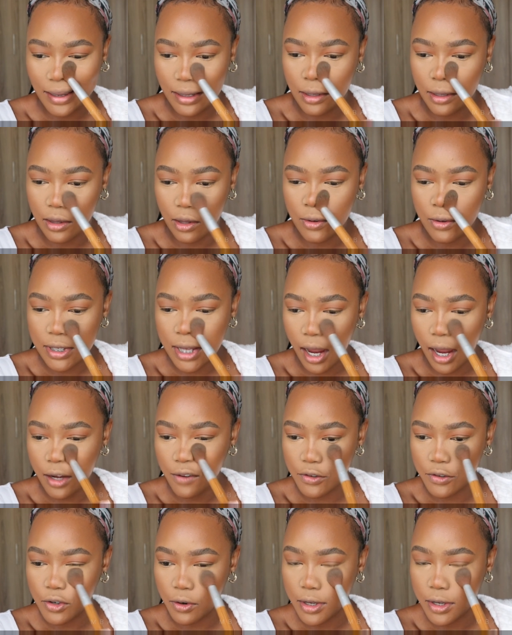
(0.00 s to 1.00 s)
those kind
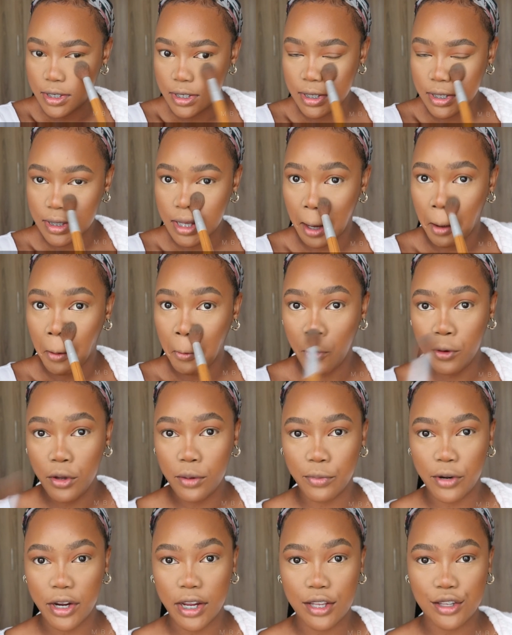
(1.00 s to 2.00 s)
of choices and who you
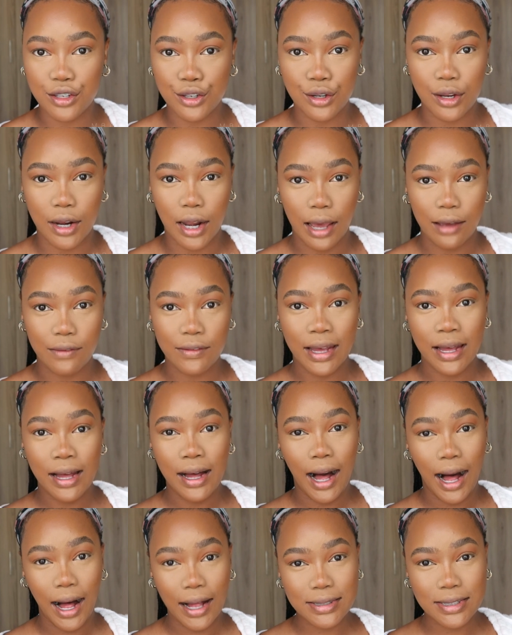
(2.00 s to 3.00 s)
bring into your life
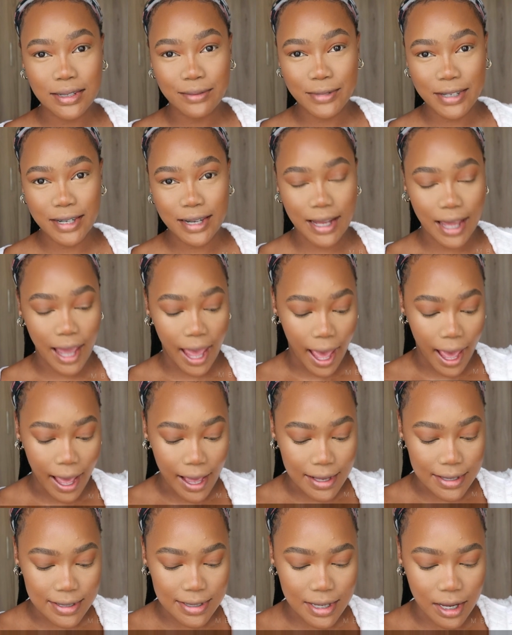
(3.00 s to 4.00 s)
ultimately
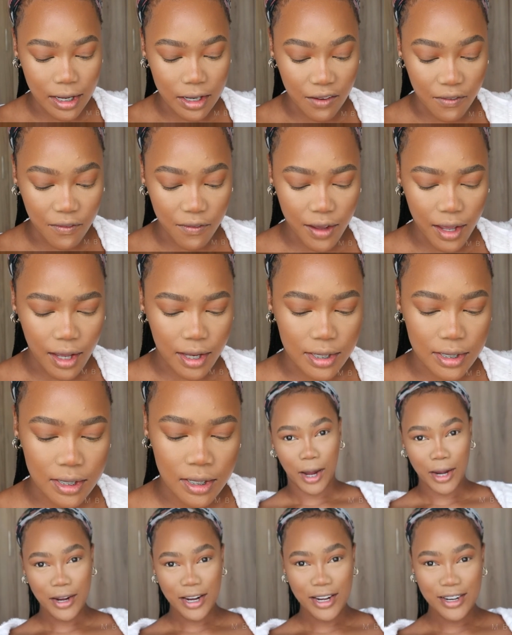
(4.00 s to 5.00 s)
has an effect.
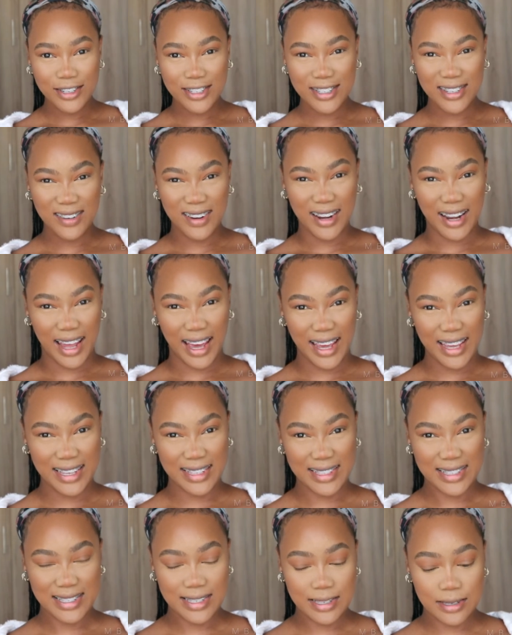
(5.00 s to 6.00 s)
Why do I look so
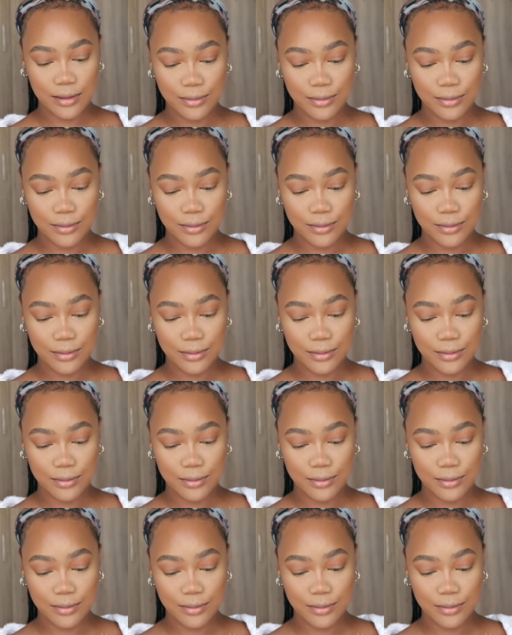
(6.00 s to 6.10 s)
light?